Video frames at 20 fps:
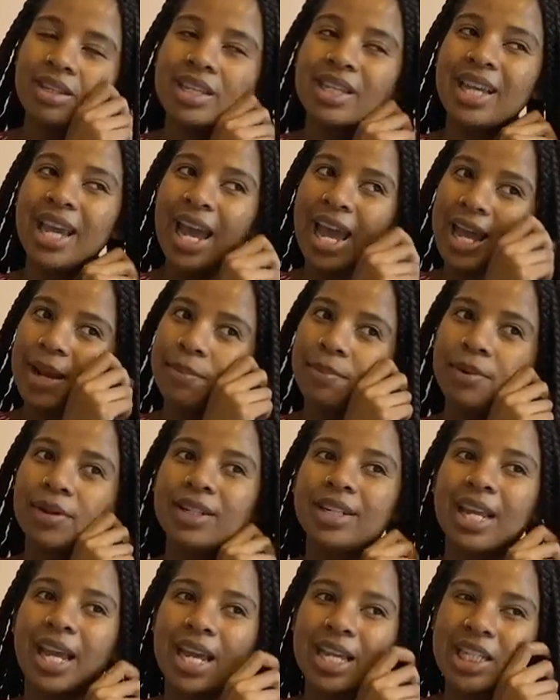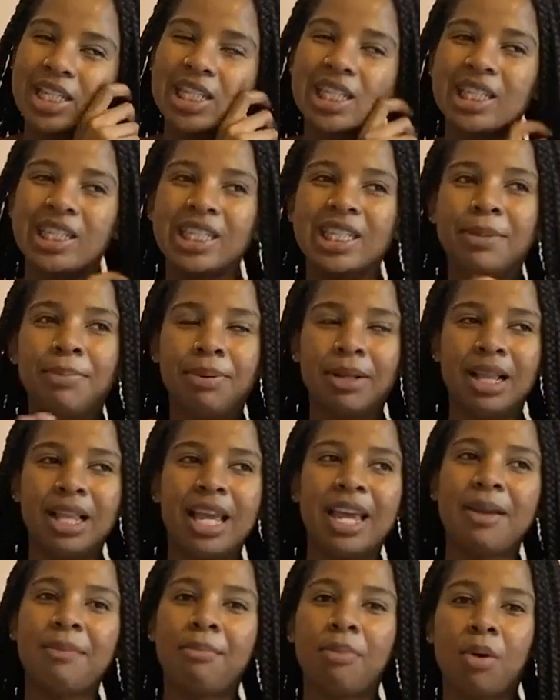can potentially
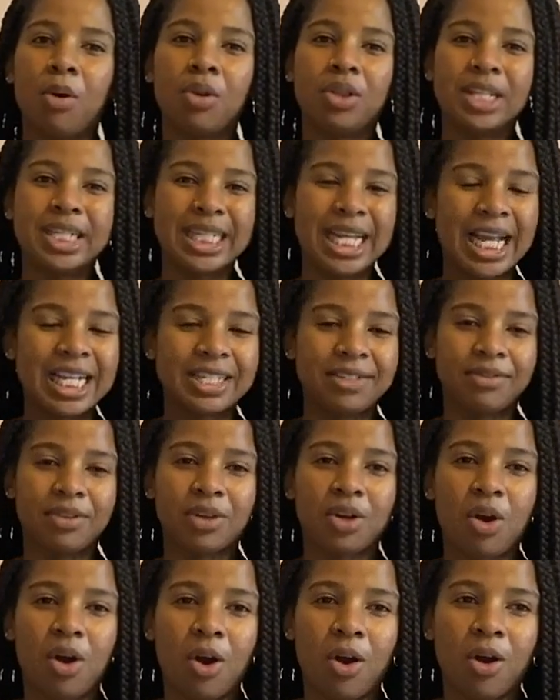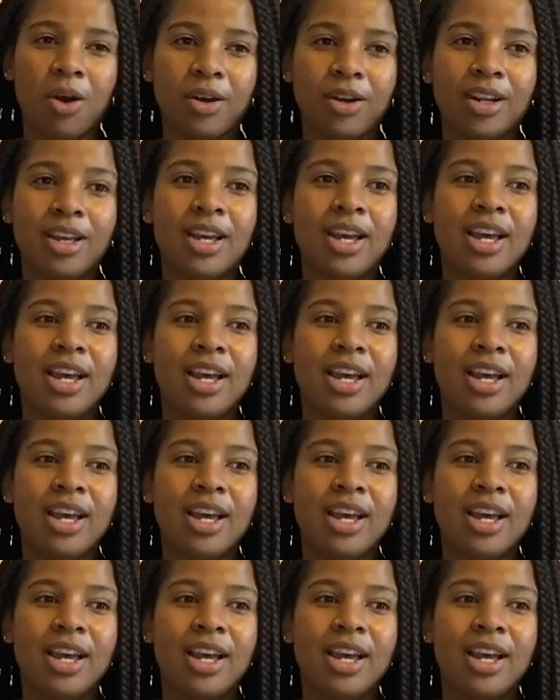play both sides of the card.